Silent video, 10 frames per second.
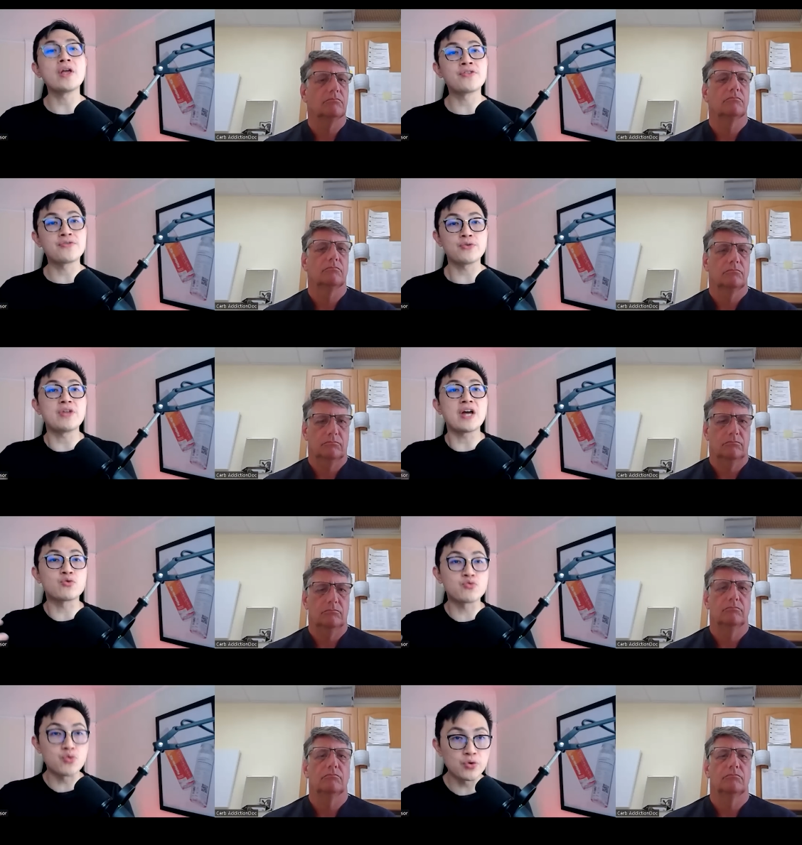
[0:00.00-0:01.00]
Speaker 1: through
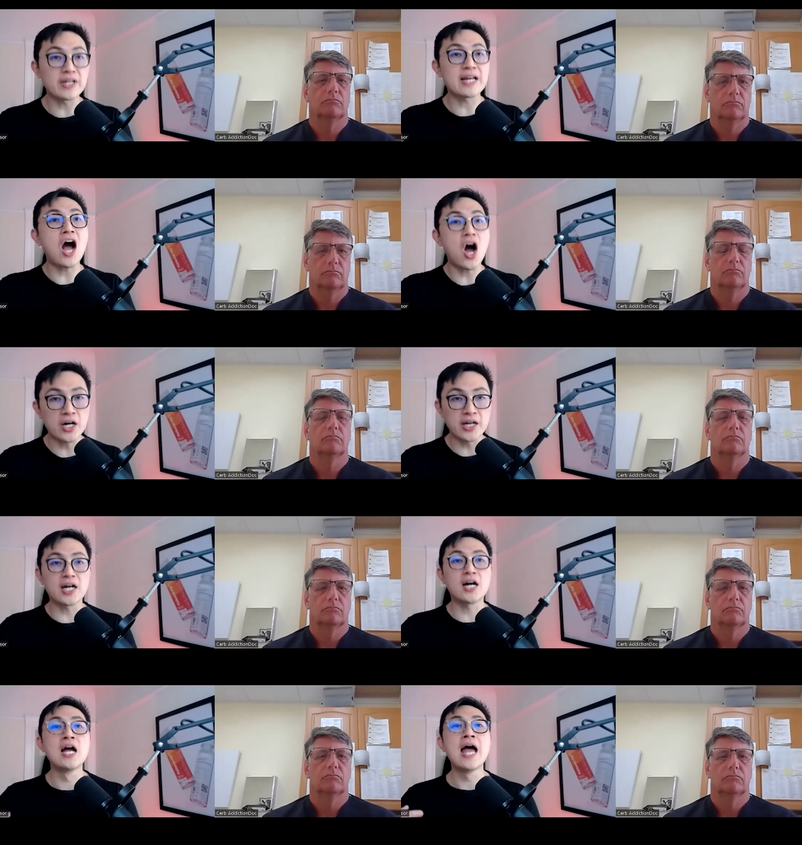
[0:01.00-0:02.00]
that grueling
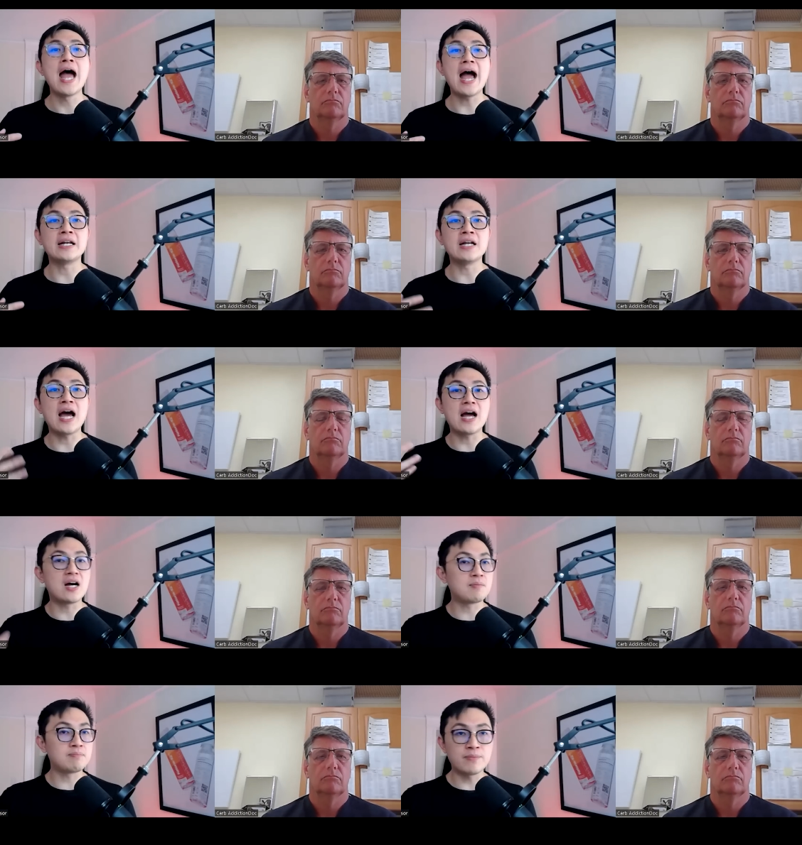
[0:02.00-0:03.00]
hunger and
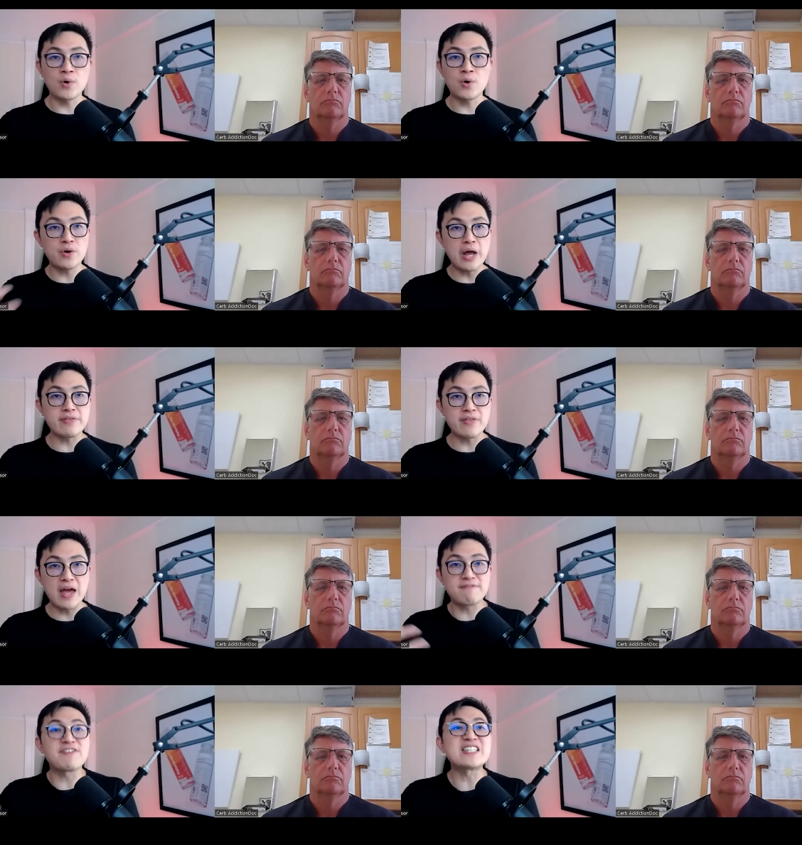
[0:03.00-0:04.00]
um
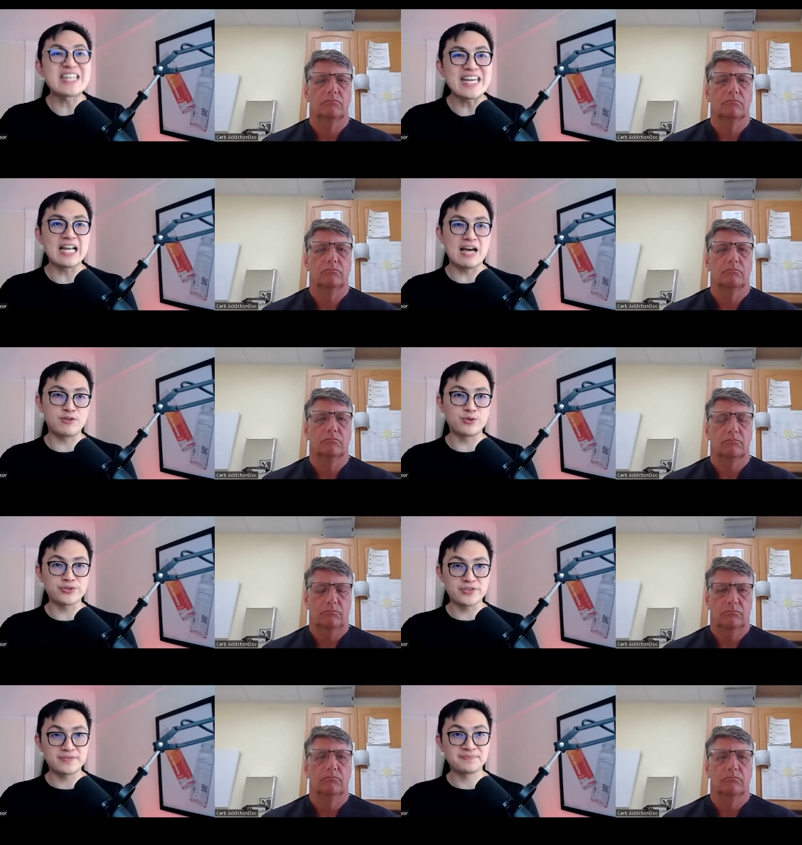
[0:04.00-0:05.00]
and fatigue
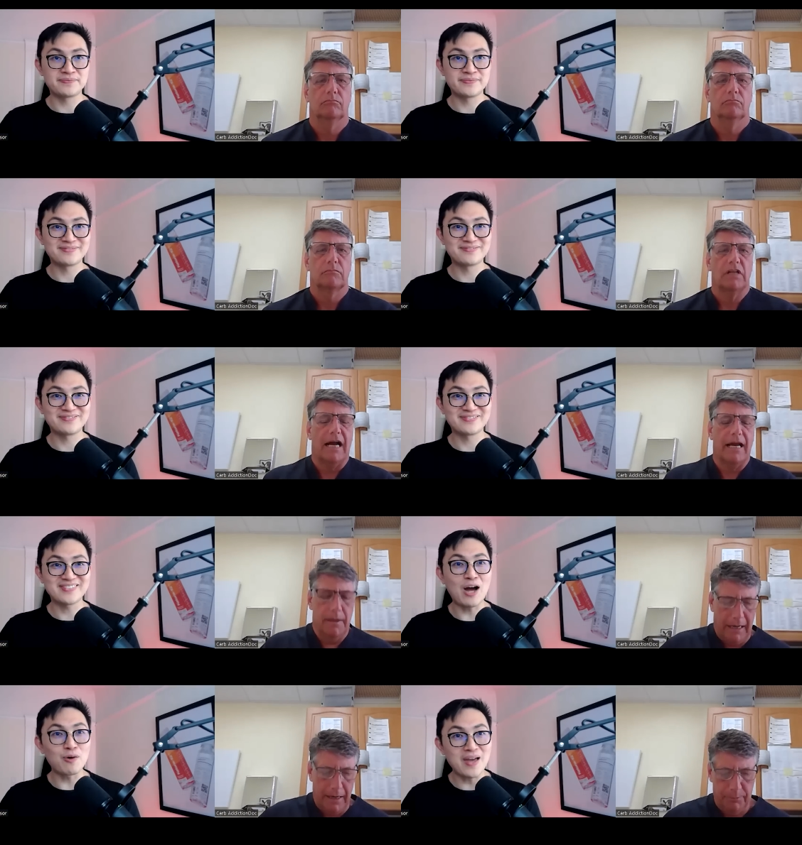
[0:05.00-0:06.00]
levels
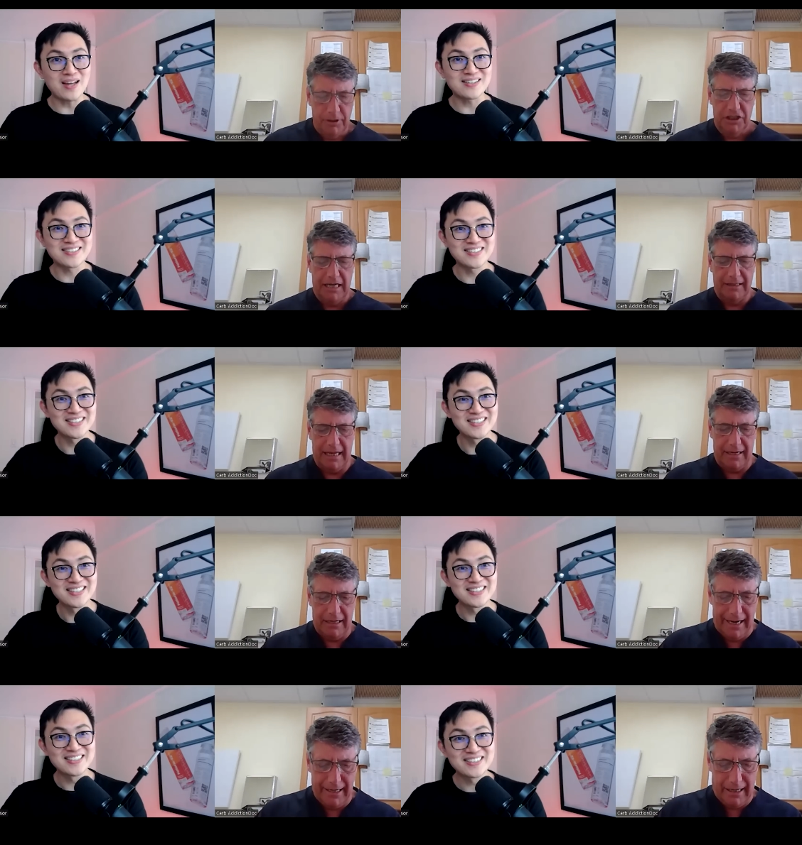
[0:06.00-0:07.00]
I, I, I
Speaker 2: appreciate
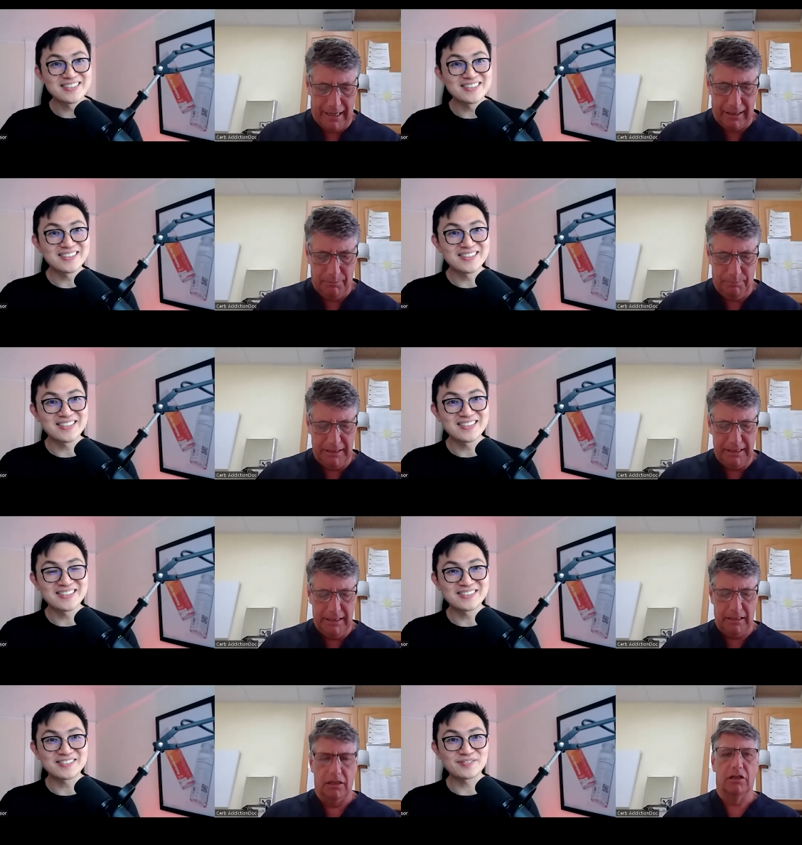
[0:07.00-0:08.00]
that. and I, I
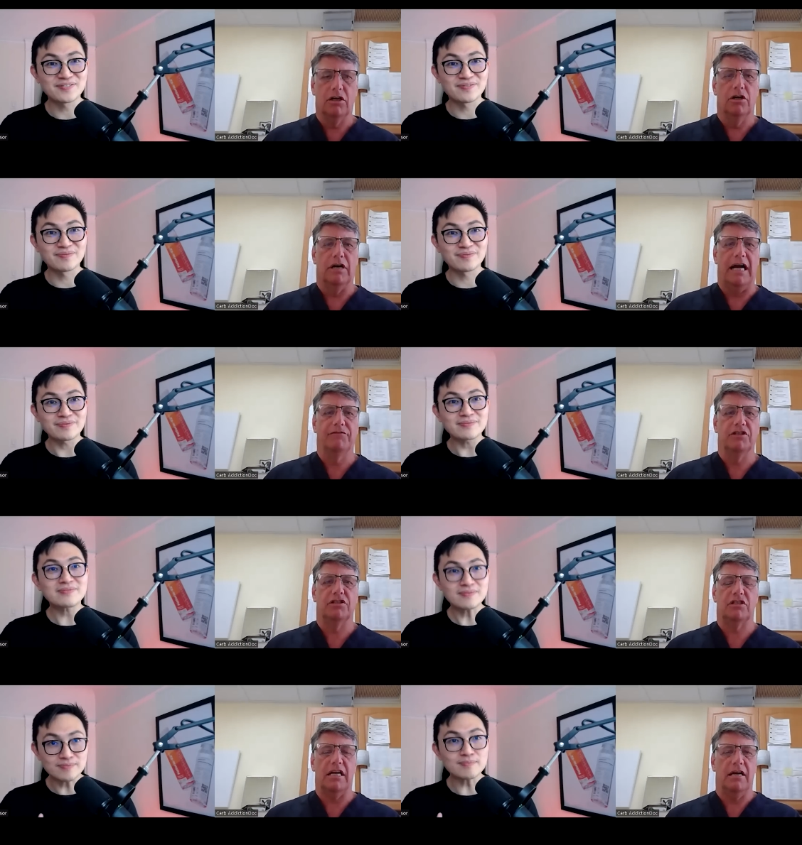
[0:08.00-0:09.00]
completely concur. I
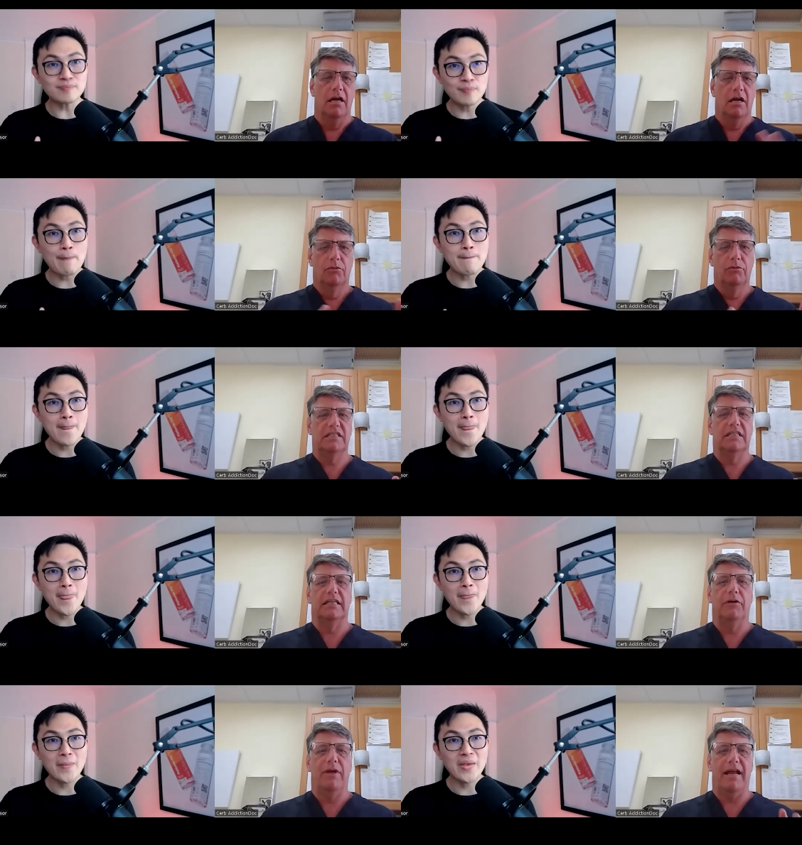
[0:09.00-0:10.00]
just uh,
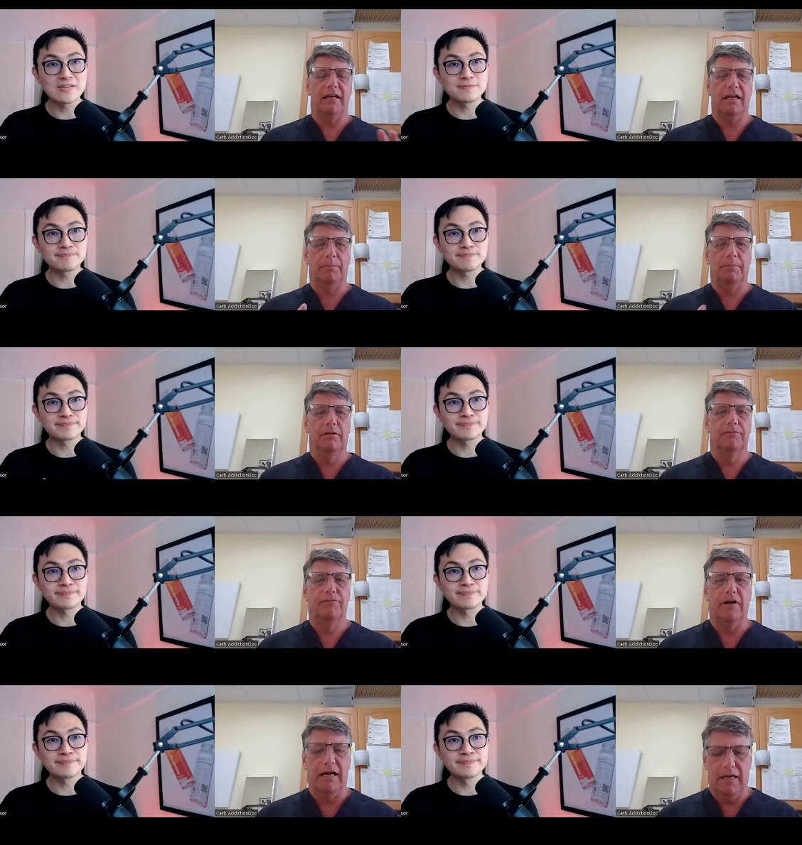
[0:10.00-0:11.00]
recently ran a couple
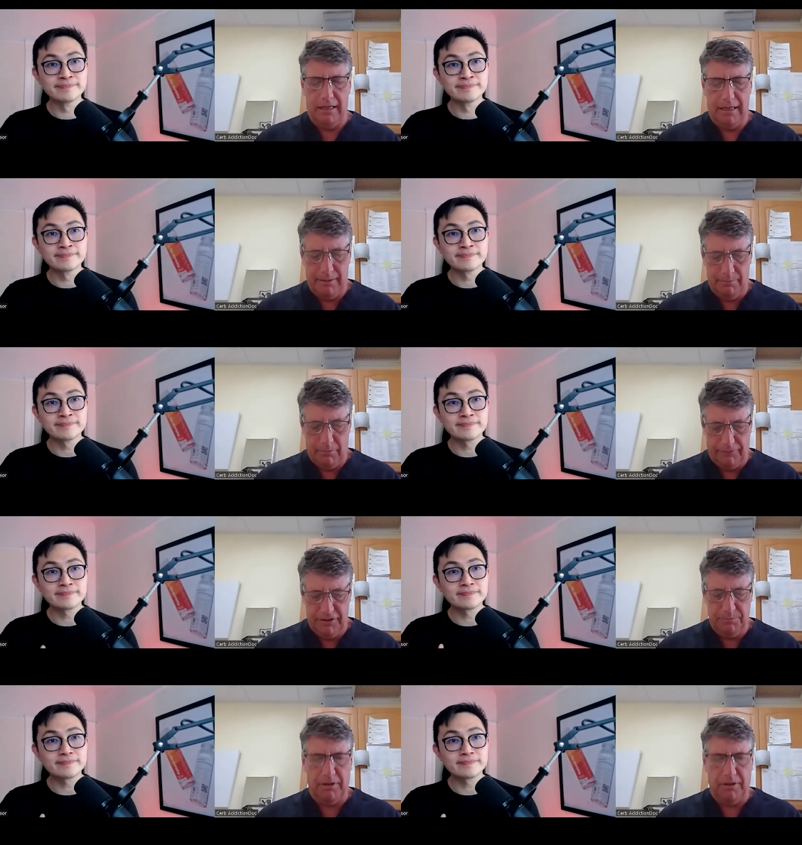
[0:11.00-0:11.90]
of uh, um, of these